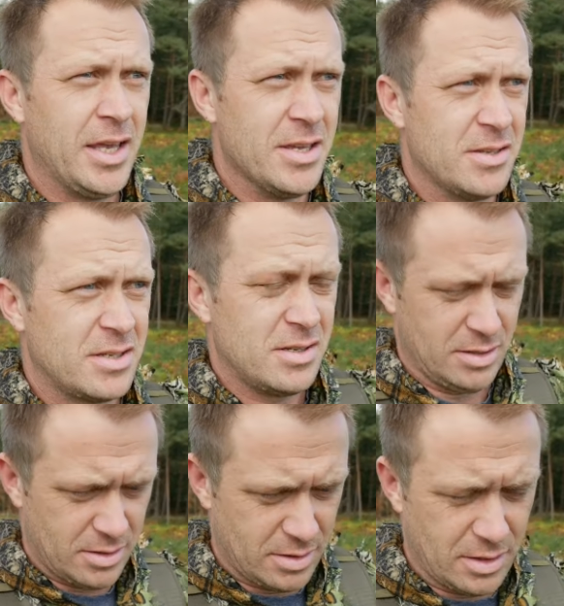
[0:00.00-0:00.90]

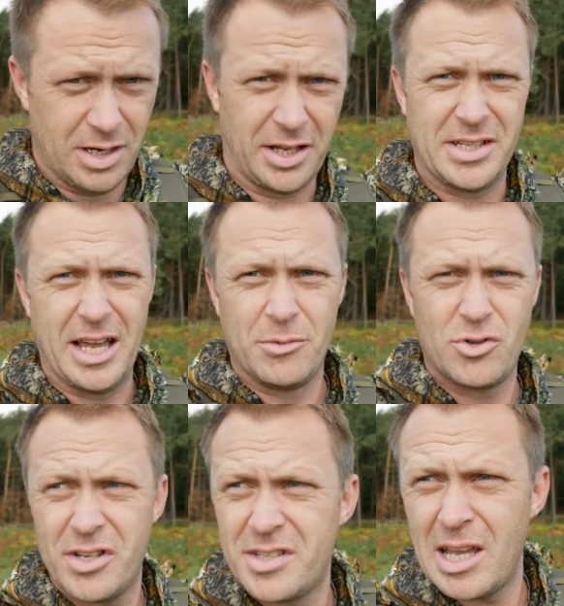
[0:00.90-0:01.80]
is, like I say, I'm
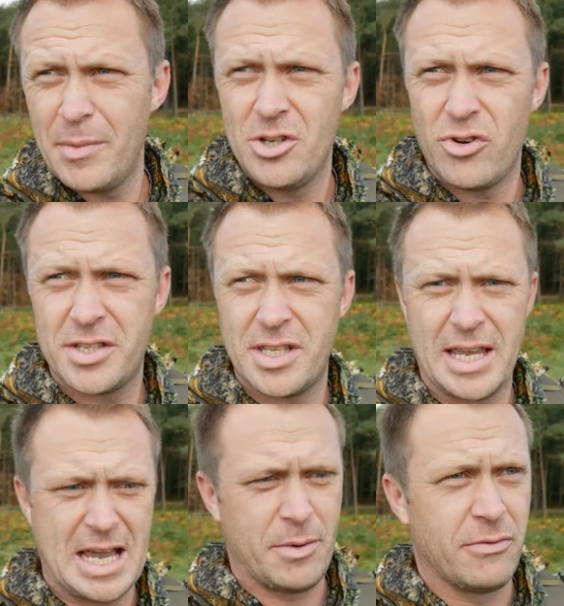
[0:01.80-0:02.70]
dressed, semi-dressed
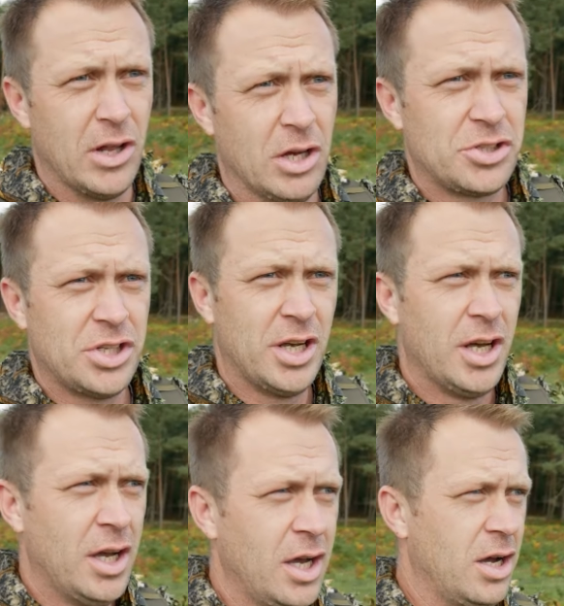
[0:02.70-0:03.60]
in camouflage.
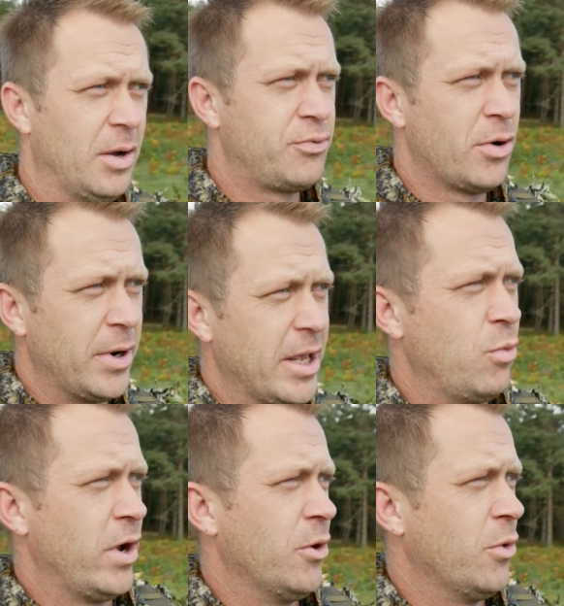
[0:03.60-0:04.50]
I
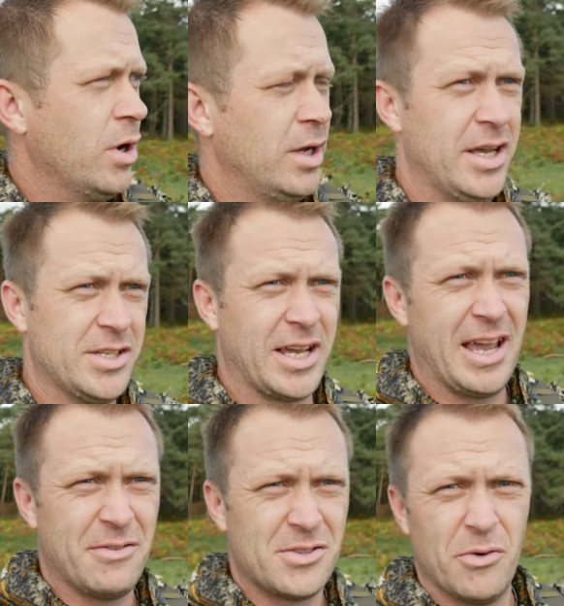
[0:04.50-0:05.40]
probably will, as I
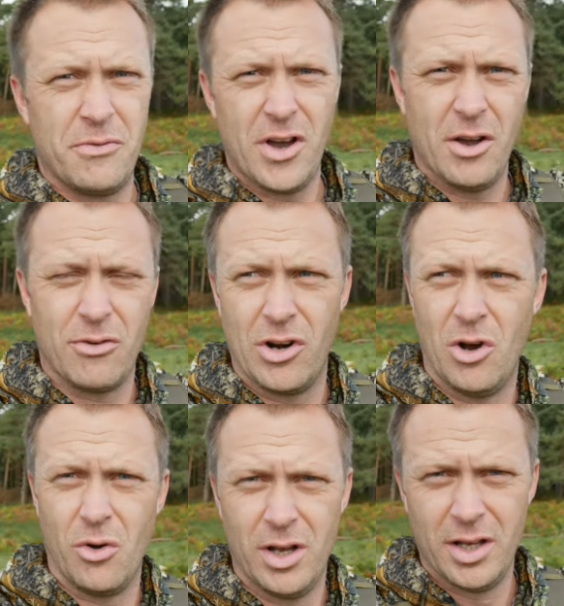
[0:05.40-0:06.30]
get sort of further
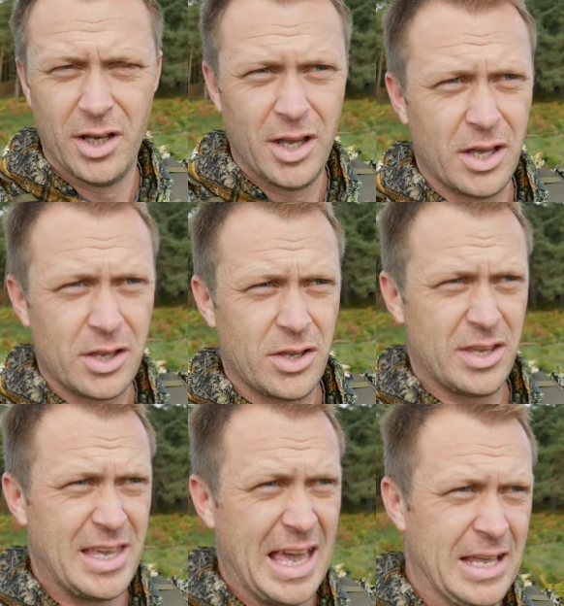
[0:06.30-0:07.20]
along,
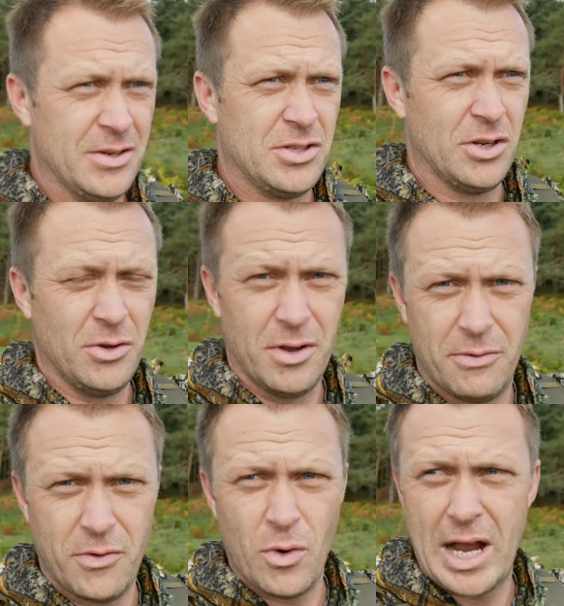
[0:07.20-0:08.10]
get into
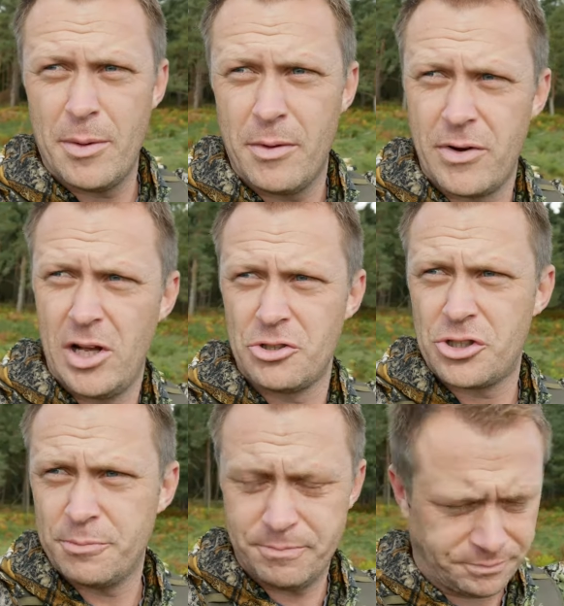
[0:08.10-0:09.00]
full
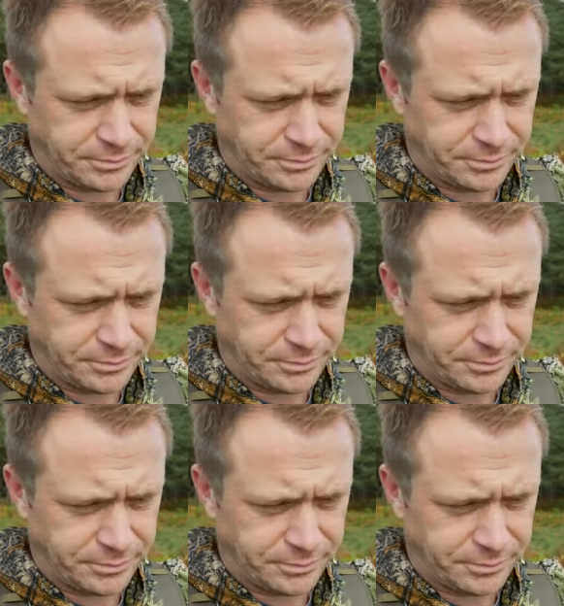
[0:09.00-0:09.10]
camouflage.